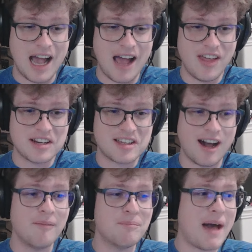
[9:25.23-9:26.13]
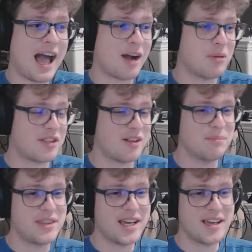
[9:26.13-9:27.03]
and then come back with
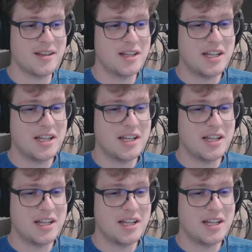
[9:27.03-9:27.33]
something